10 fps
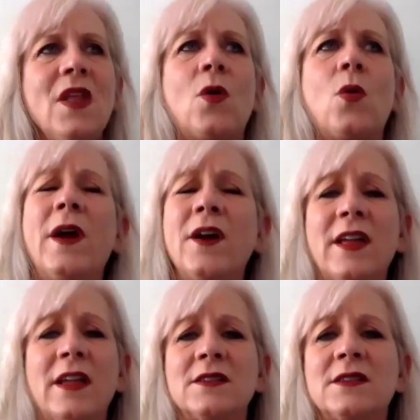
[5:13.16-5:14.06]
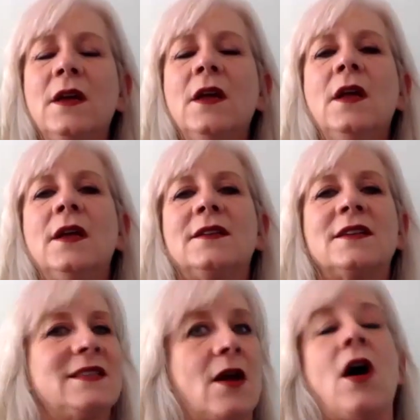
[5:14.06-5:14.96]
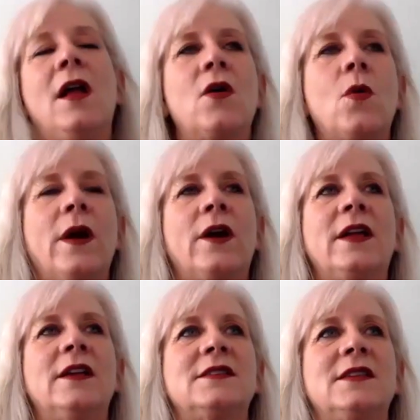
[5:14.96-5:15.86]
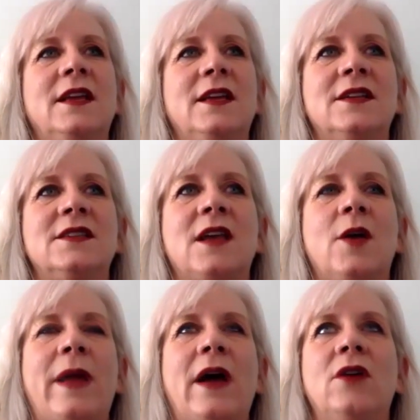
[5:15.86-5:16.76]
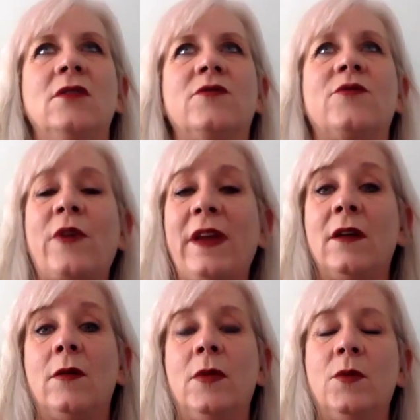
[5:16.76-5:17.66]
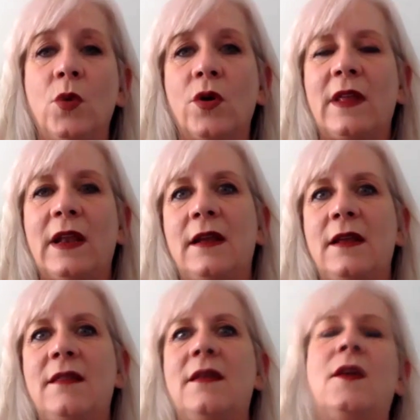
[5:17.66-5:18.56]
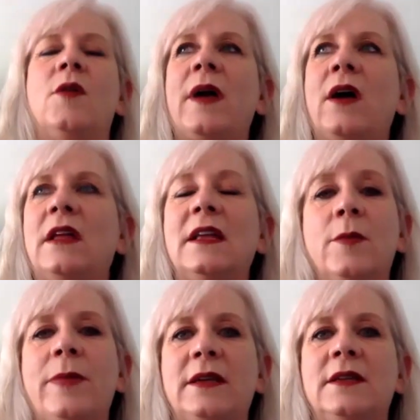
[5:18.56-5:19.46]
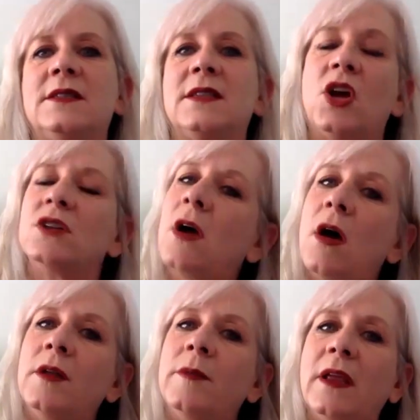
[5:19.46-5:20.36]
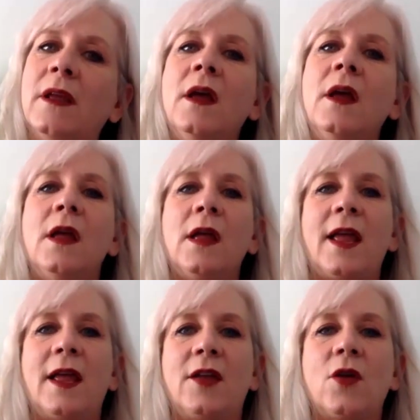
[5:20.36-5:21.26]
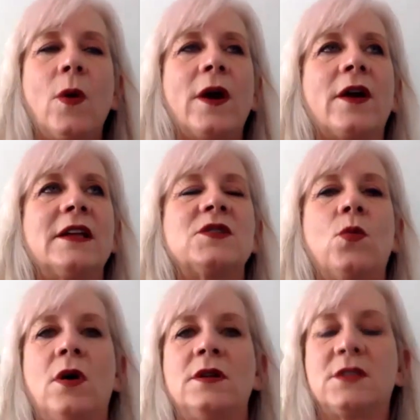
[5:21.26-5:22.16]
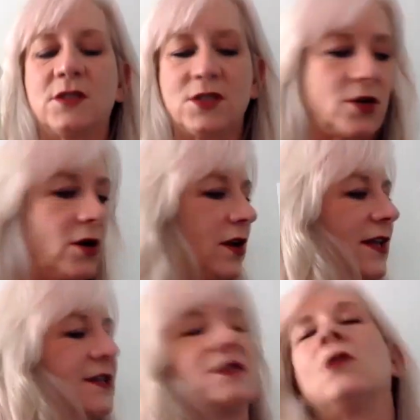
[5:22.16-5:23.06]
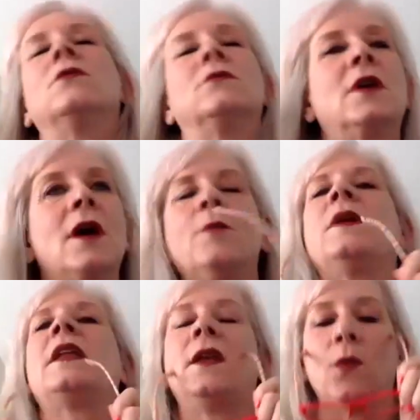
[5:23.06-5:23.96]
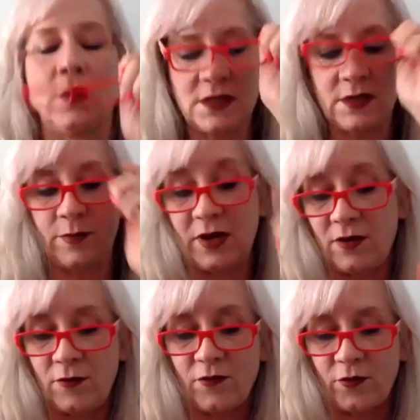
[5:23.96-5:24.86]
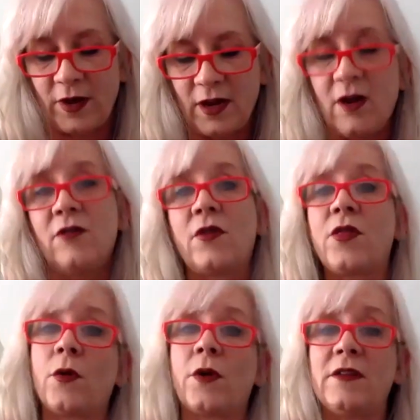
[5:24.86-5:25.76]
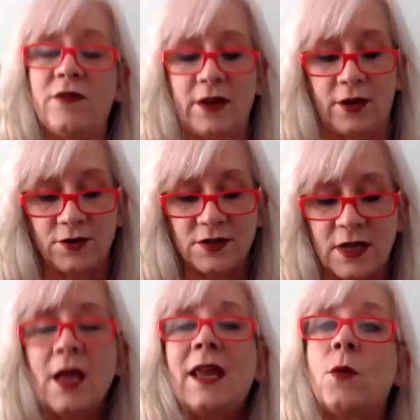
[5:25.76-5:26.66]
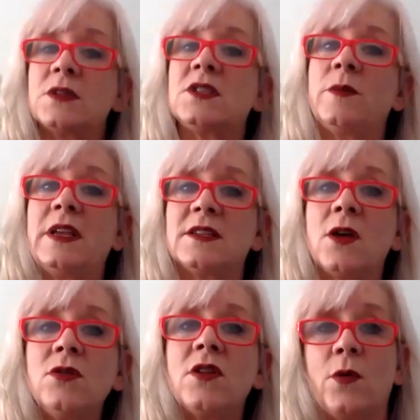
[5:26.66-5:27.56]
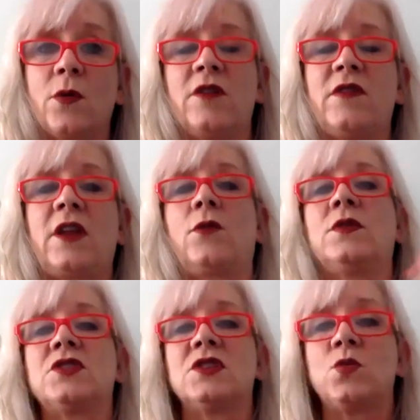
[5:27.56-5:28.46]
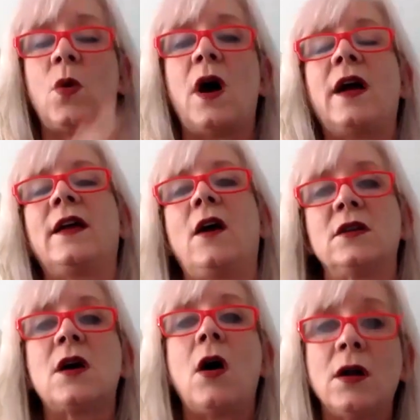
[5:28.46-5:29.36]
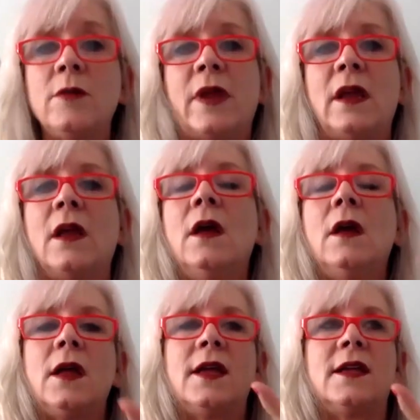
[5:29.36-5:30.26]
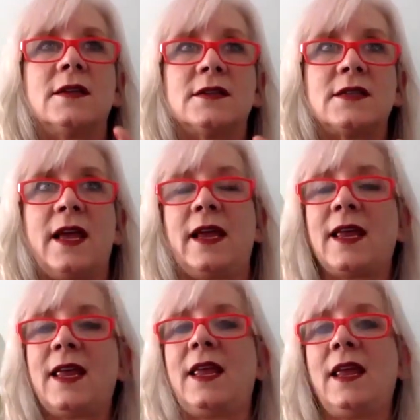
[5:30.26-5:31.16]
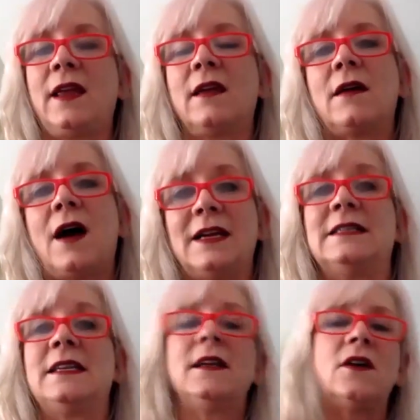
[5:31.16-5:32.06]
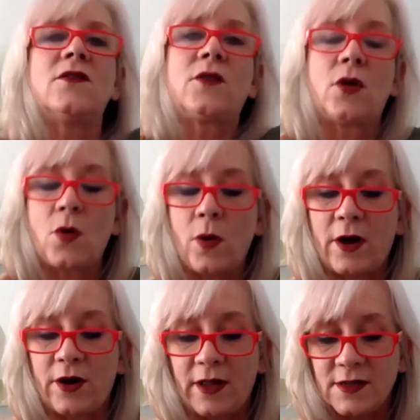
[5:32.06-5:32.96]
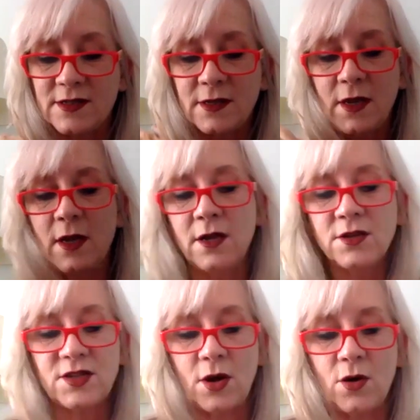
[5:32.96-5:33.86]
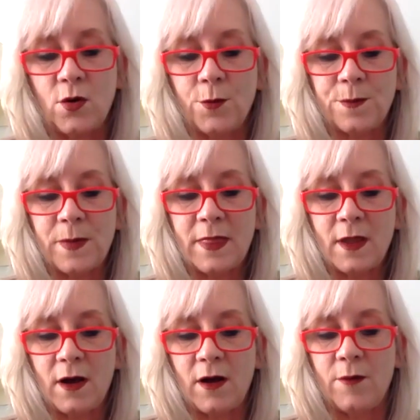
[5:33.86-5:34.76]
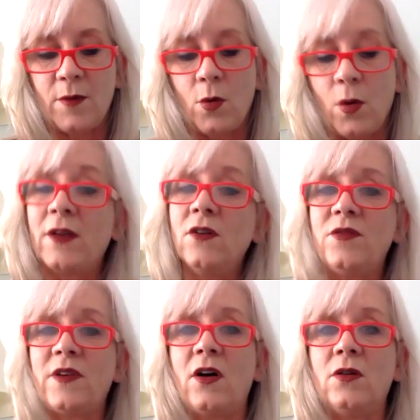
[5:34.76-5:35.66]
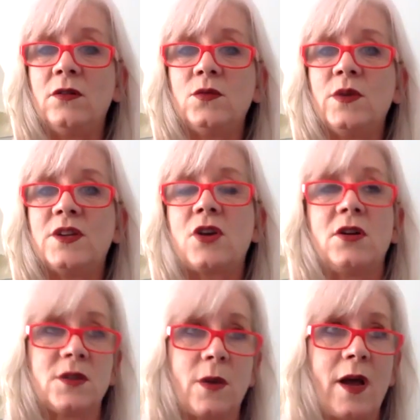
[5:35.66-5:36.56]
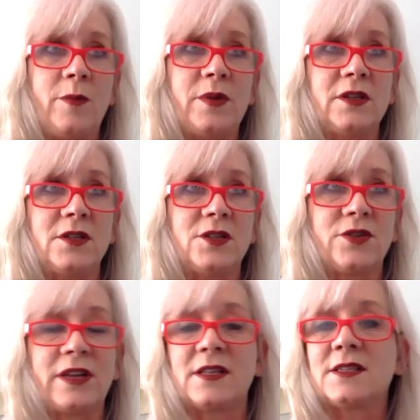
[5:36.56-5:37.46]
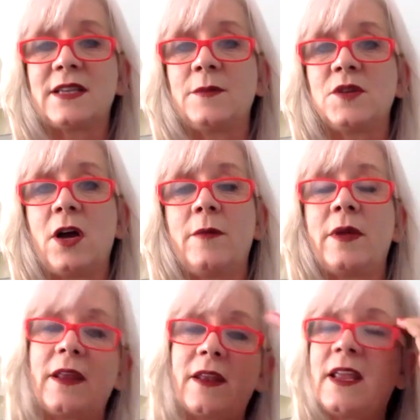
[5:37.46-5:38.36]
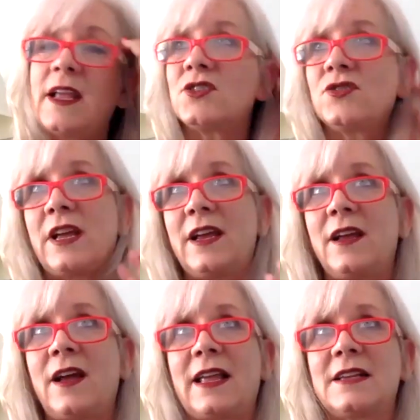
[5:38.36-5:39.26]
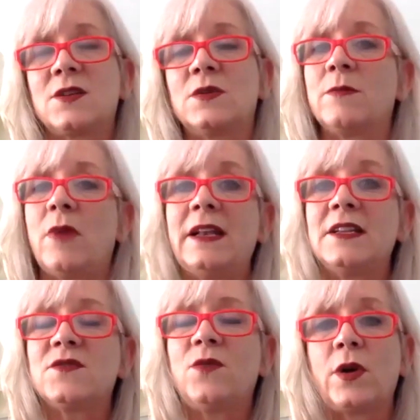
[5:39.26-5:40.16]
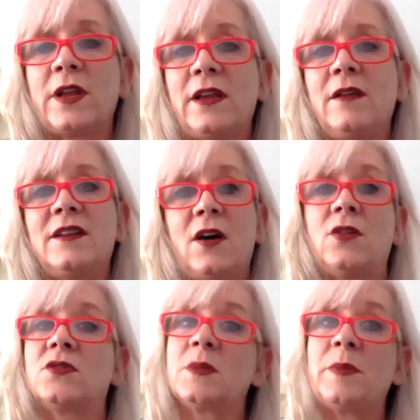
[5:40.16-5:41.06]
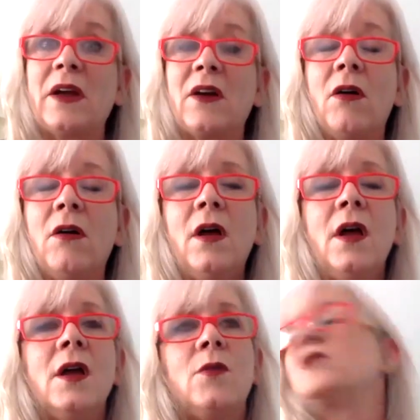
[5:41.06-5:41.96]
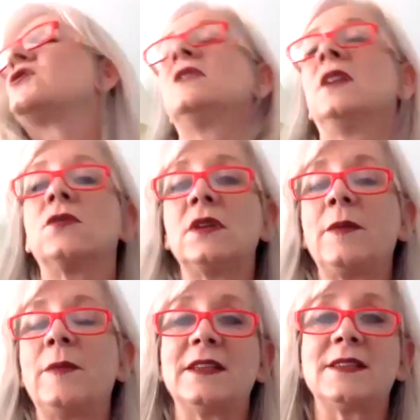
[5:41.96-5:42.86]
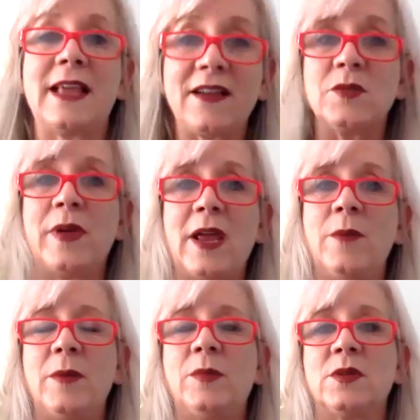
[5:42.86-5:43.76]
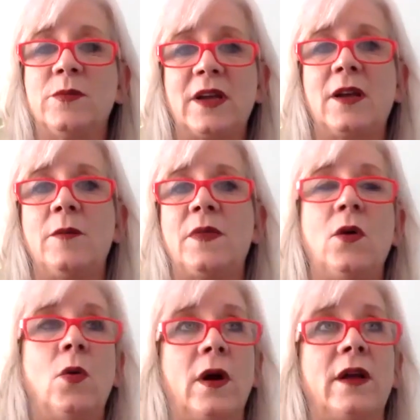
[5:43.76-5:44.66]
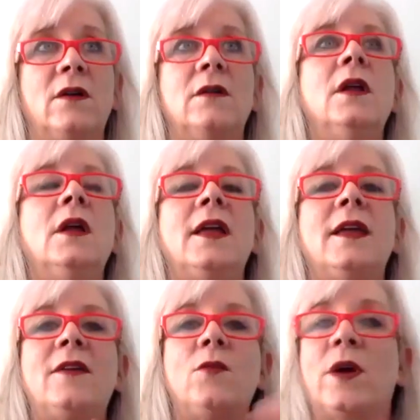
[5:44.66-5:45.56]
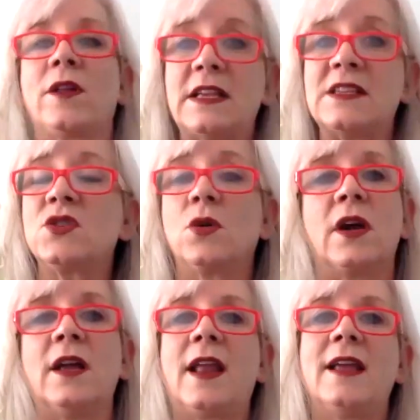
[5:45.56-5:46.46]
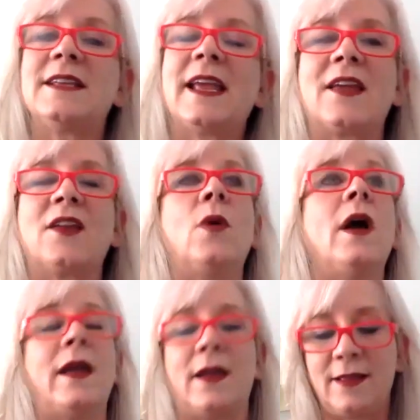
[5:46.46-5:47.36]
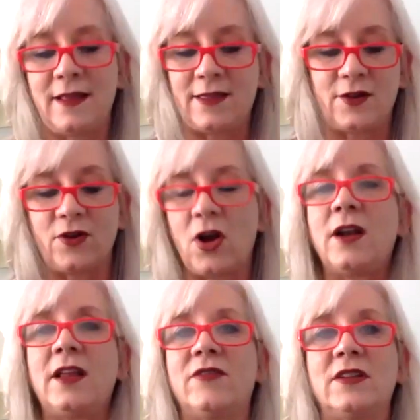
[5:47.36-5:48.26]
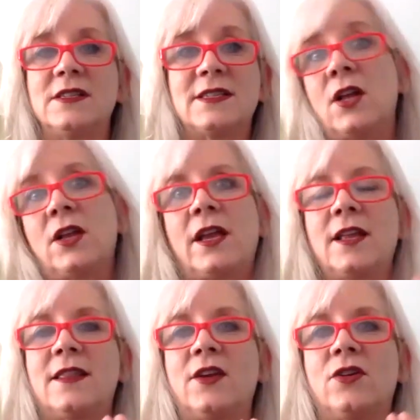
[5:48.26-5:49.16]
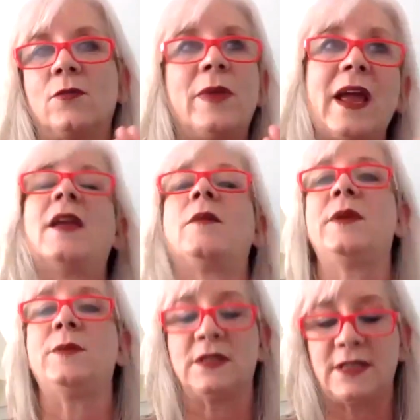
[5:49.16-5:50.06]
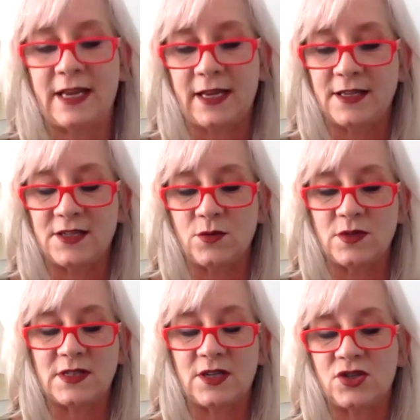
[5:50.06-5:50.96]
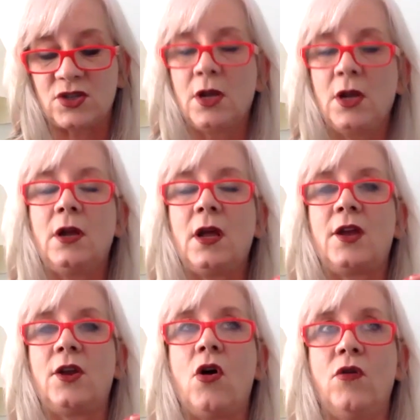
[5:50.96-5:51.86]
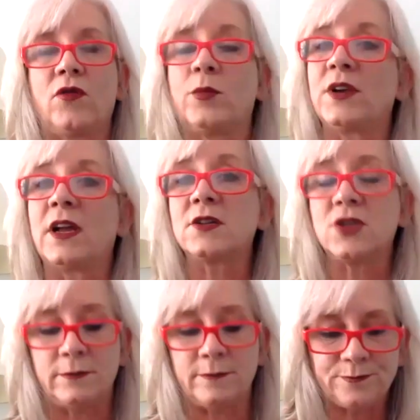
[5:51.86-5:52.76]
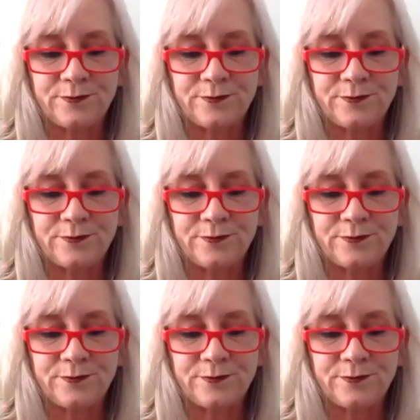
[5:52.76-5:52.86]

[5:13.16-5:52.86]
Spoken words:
Aquarius does not. Aquarius is about freedom more than anything, about independence and autonomy. And Aquarius wants to start his own company. He wants to be free of authority figures. He wants to be his own authority figure, which is why autonomy is a key idea for Aquarius. So oil fell, which also happened during the same timing. And yesterday, I guess it was -$40 a barrel, which literally means they have to pay people to pick up the oil where they store it and take it away, that they're not even selling it. They're paying people to take it because it was such an overproduction.